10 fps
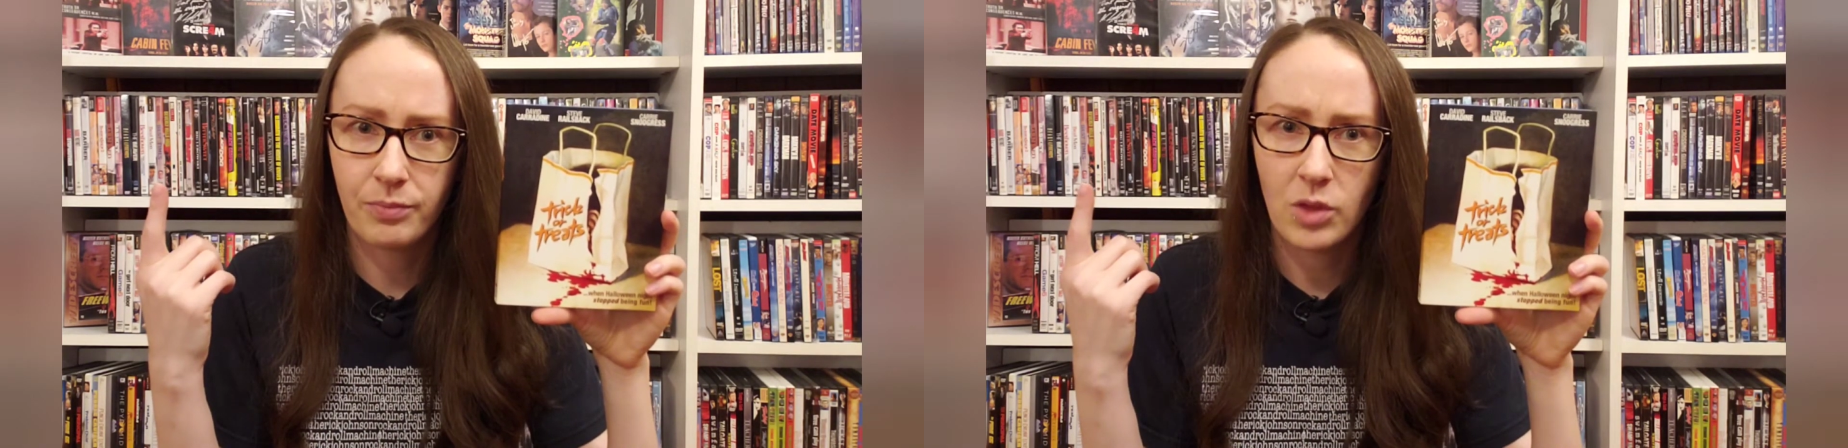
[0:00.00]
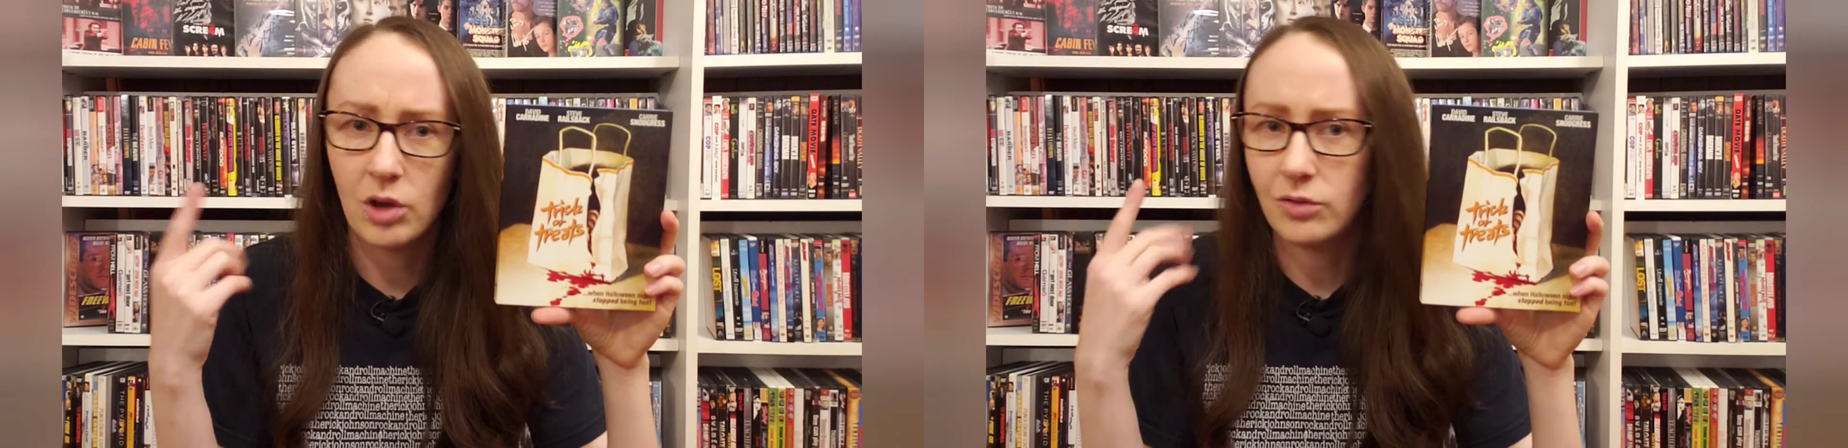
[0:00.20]

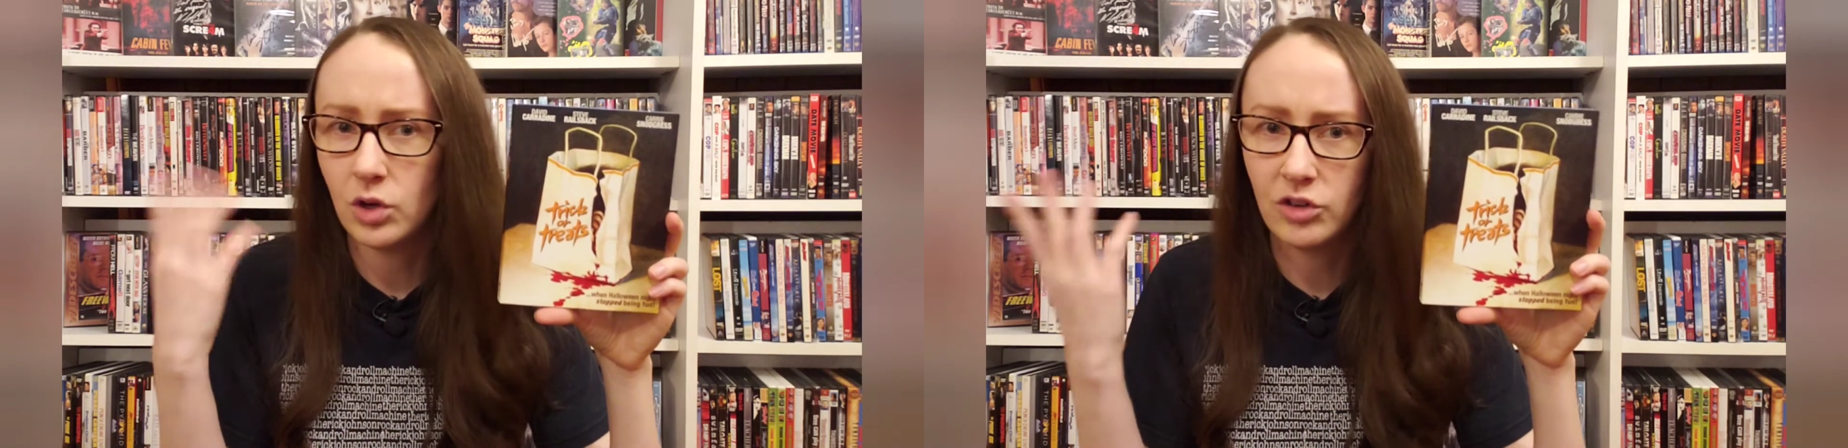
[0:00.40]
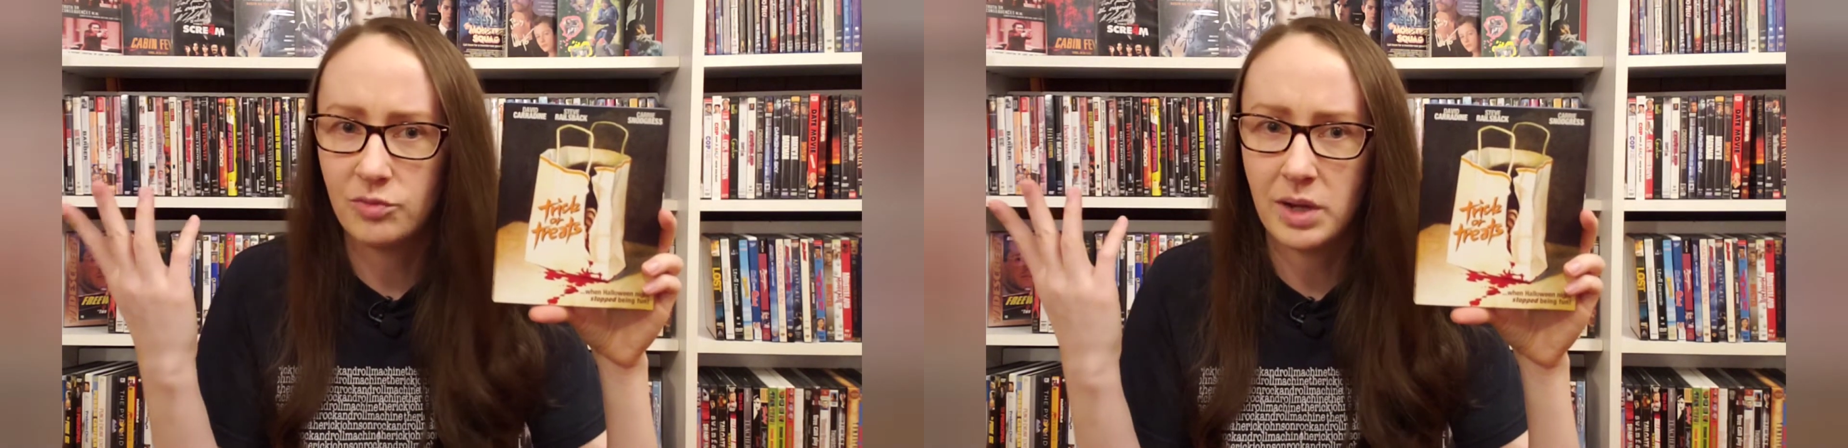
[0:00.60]

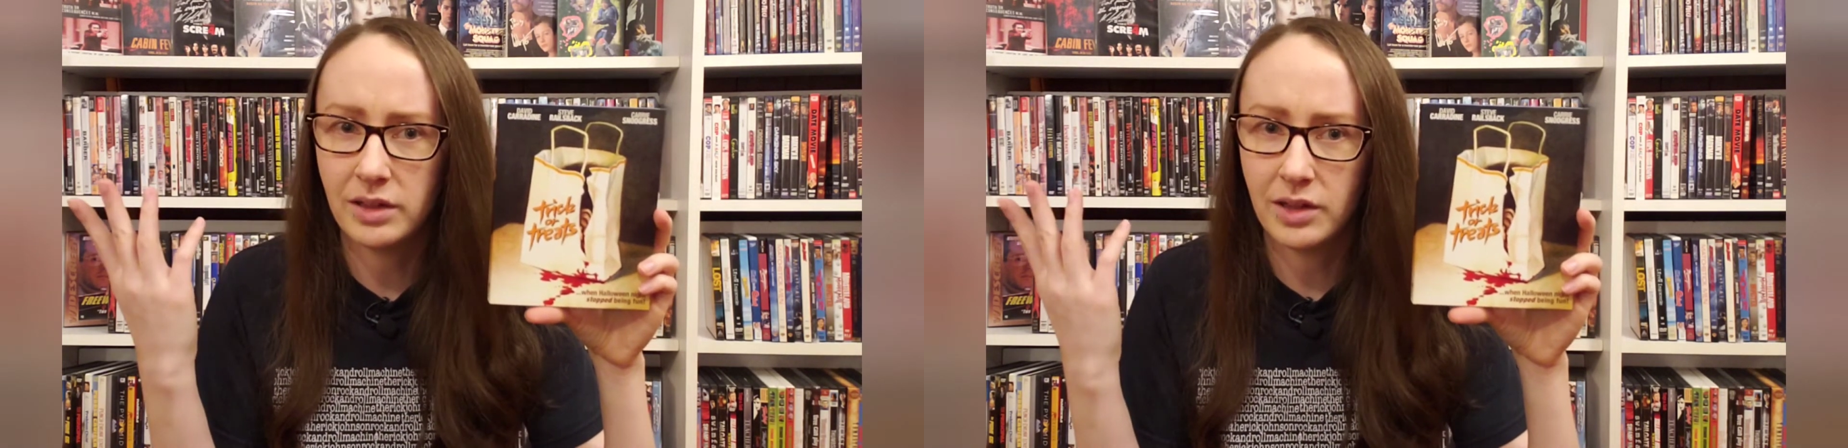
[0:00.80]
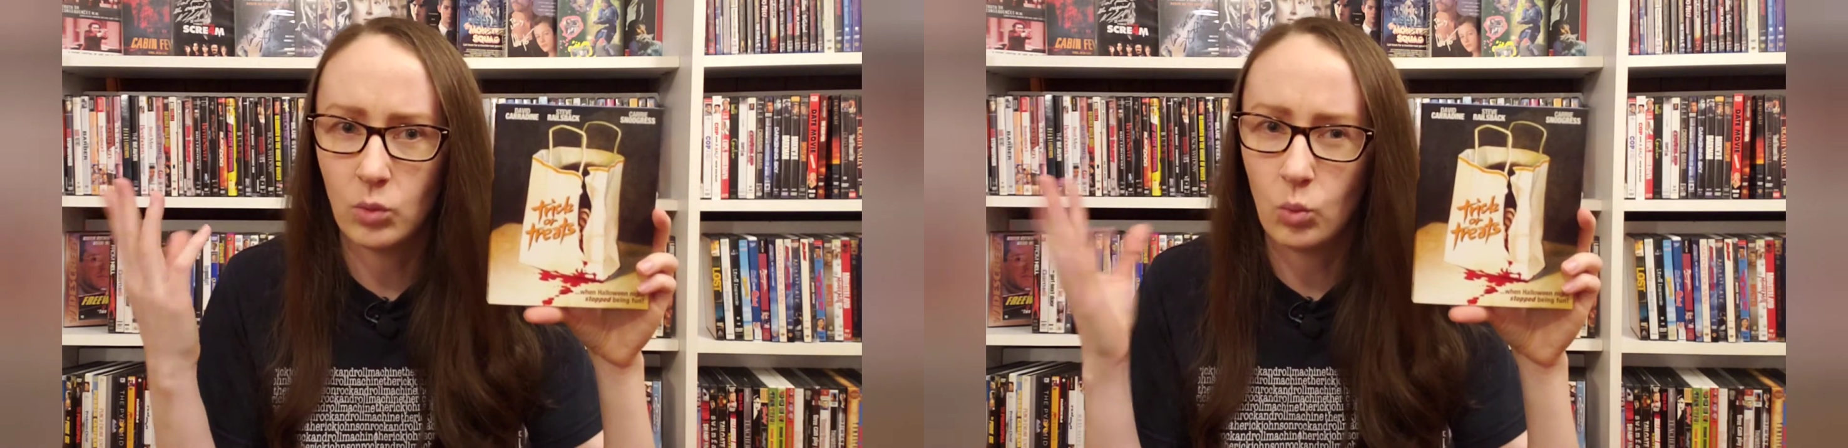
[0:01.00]

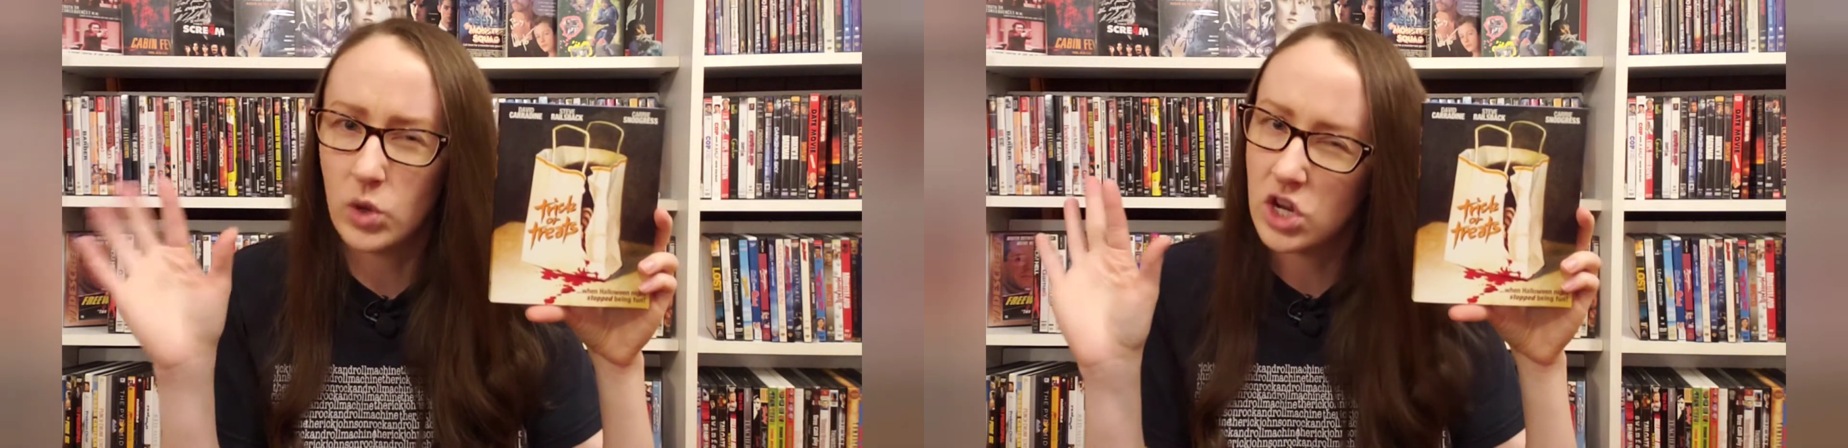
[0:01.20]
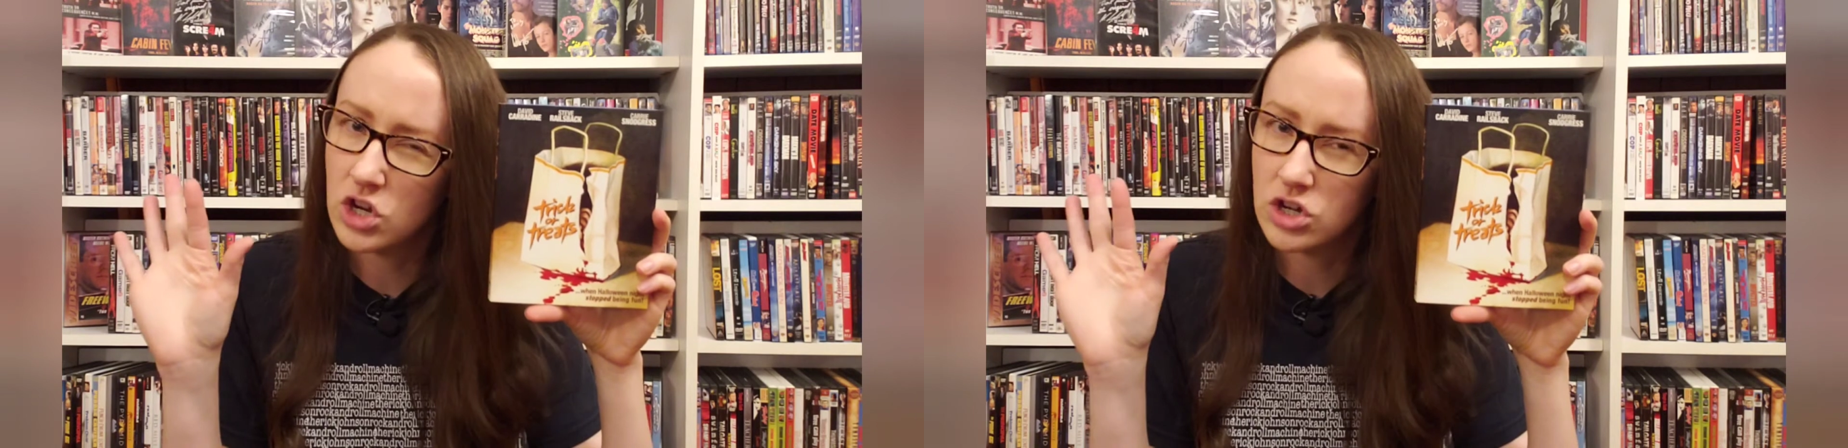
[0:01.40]
like
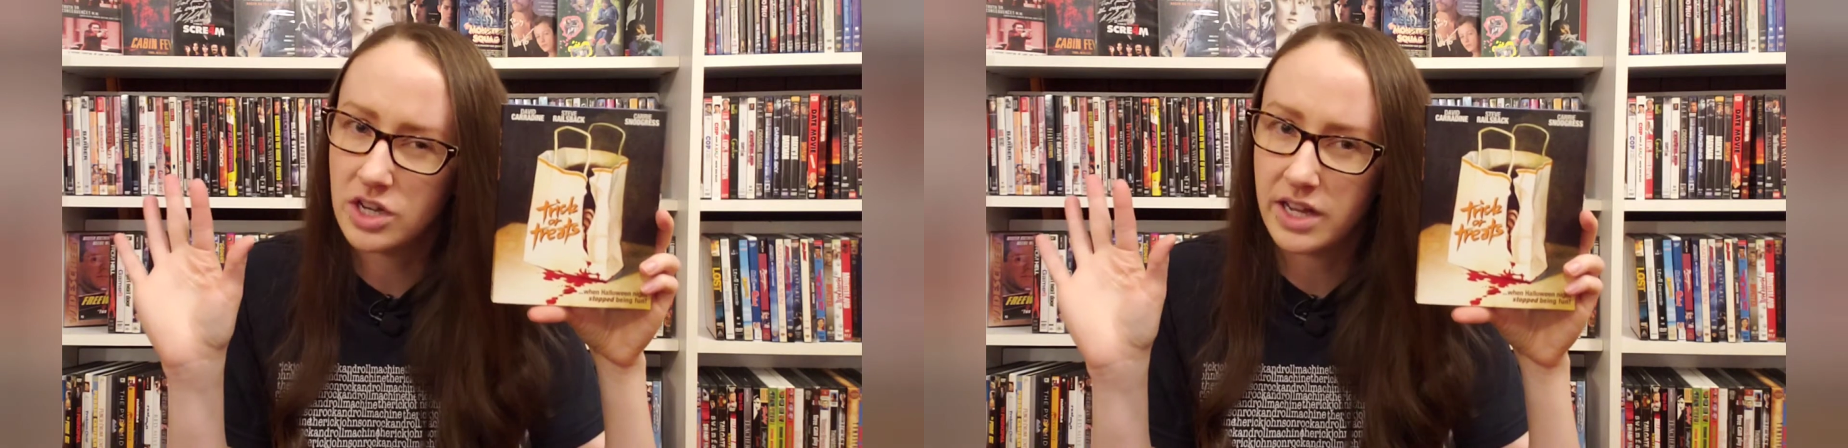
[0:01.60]
weird